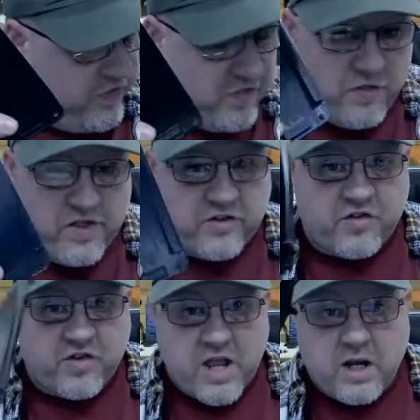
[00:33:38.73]

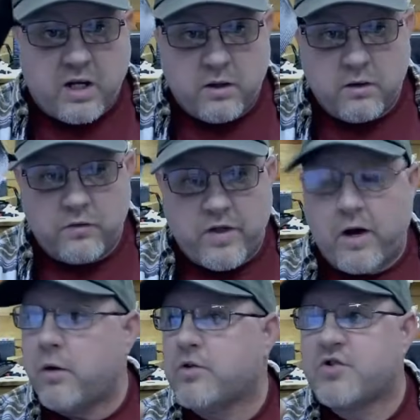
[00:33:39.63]
this thing,
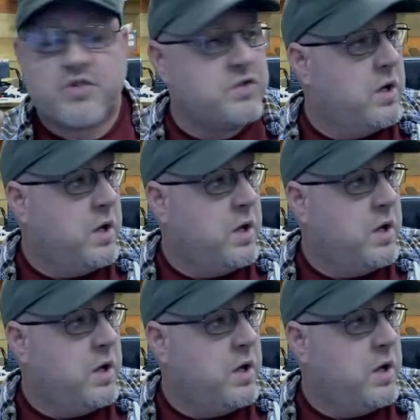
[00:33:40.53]
there's